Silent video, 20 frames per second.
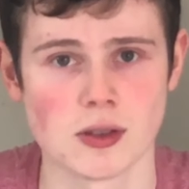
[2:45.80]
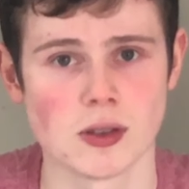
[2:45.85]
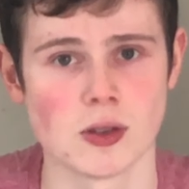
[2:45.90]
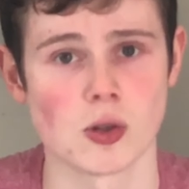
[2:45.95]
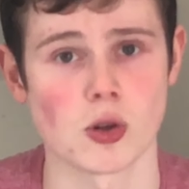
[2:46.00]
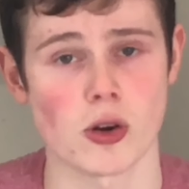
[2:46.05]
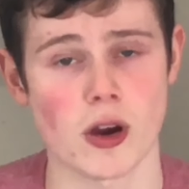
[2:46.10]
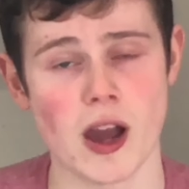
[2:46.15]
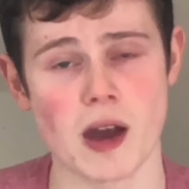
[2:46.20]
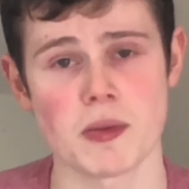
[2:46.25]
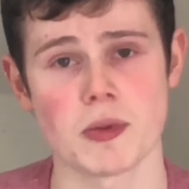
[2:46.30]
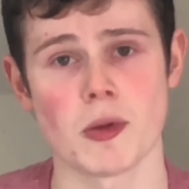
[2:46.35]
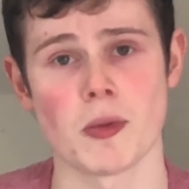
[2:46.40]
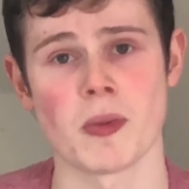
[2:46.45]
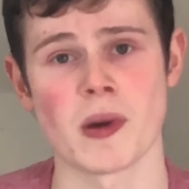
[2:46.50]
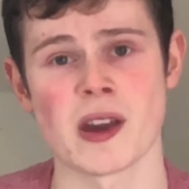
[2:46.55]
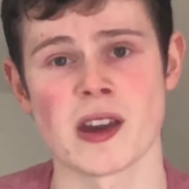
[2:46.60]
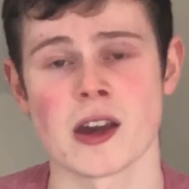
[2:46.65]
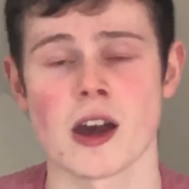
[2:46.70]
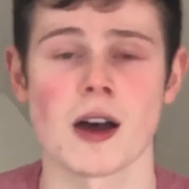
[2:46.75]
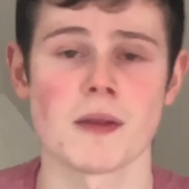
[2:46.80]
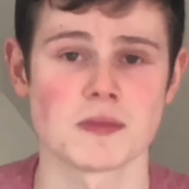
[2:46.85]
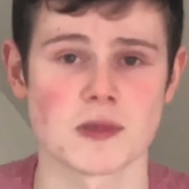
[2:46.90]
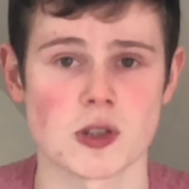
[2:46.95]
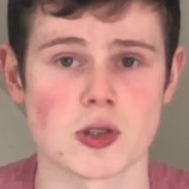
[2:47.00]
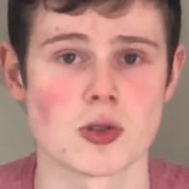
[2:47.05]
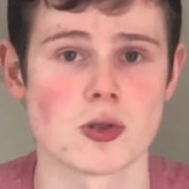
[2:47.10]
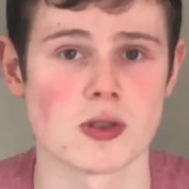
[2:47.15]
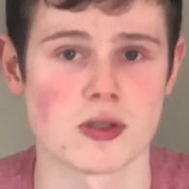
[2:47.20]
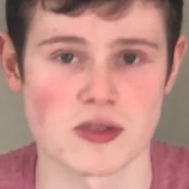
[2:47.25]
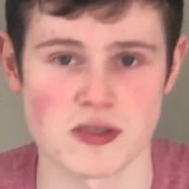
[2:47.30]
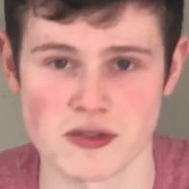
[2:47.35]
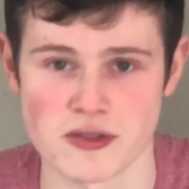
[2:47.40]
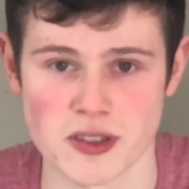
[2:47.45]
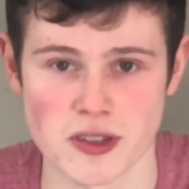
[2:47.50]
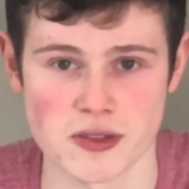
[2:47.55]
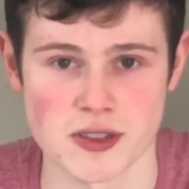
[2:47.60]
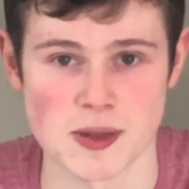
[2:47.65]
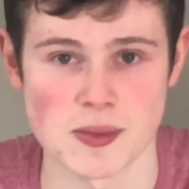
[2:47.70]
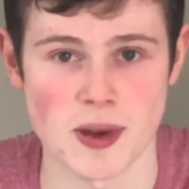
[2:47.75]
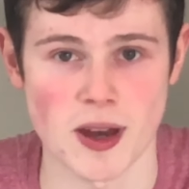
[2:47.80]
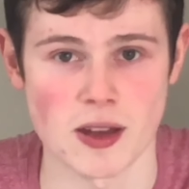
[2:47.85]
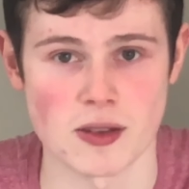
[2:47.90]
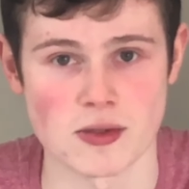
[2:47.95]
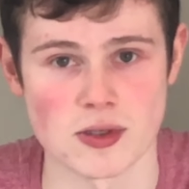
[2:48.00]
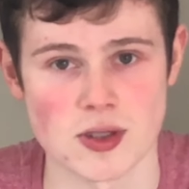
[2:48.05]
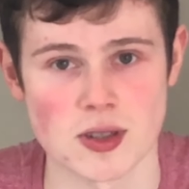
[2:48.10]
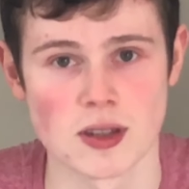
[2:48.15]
or Apple Pay up to £250.